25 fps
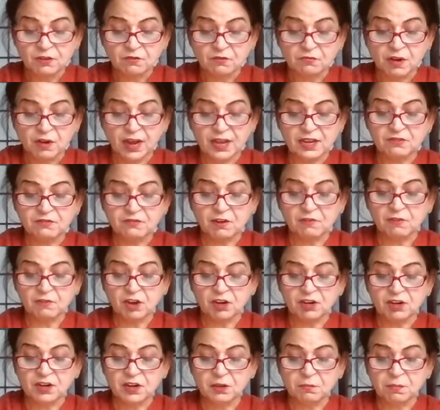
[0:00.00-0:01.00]
Five have
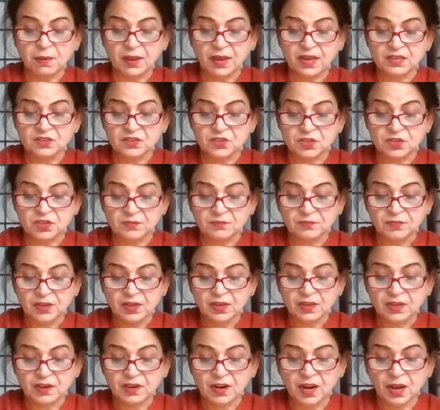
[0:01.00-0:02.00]
already passed.
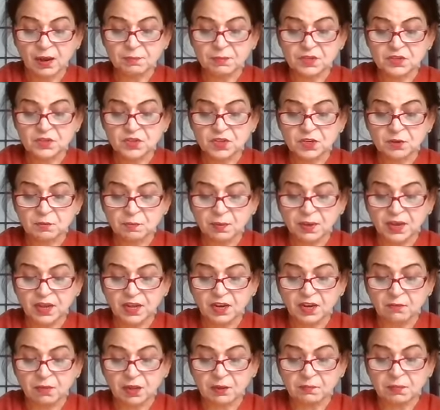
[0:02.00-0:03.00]
Ram is in
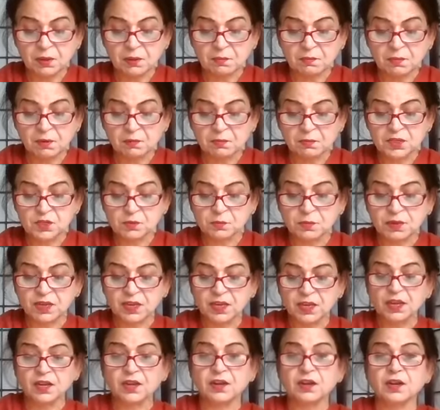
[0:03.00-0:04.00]
pain. My people must be
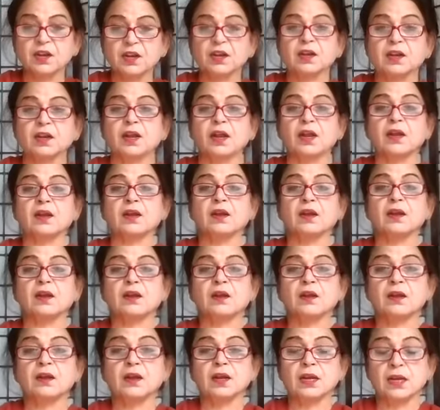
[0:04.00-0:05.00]
here in ten
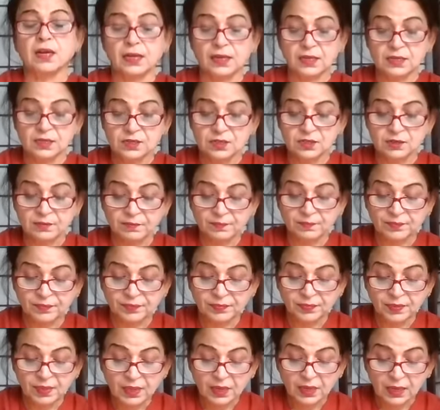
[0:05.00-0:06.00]
days.
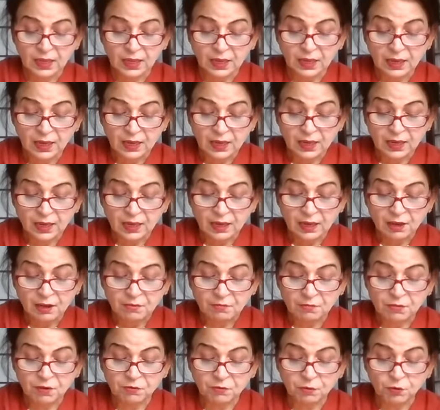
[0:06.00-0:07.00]

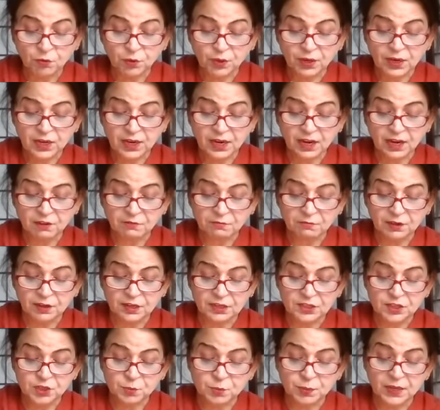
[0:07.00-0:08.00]
Before he had
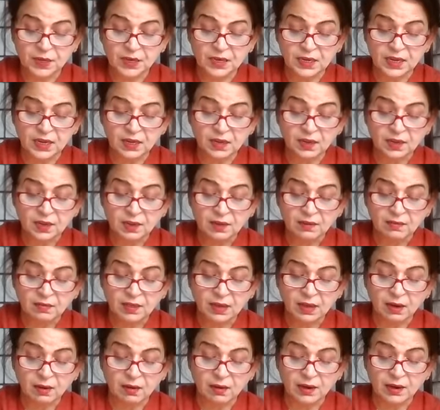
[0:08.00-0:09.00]
finished speaking,
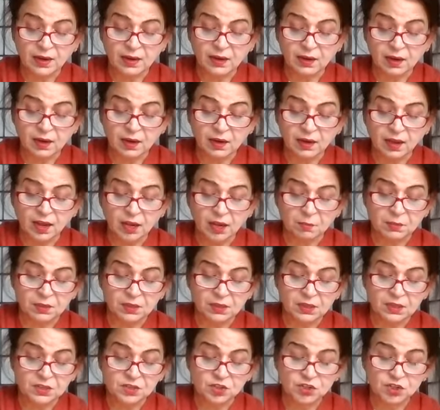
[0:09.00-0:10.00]
they heard an alarm
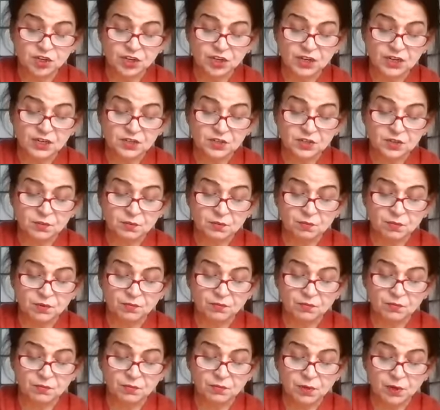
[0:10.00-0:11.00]
in the streets
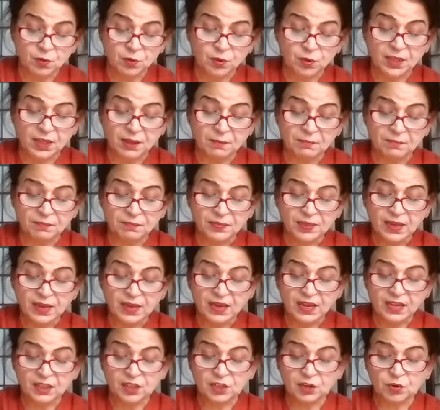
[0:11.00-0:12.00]
below them,
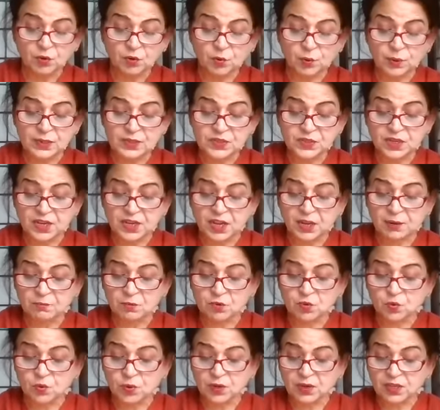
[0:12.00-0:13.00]
and the noise
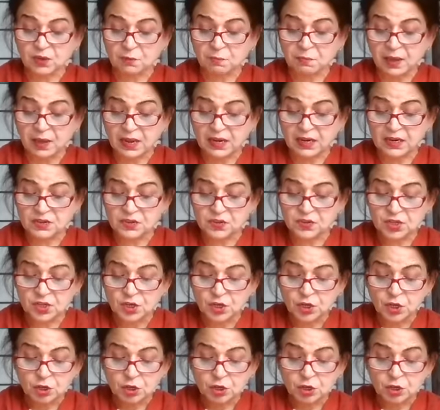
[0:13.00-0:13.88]
came toward the palace.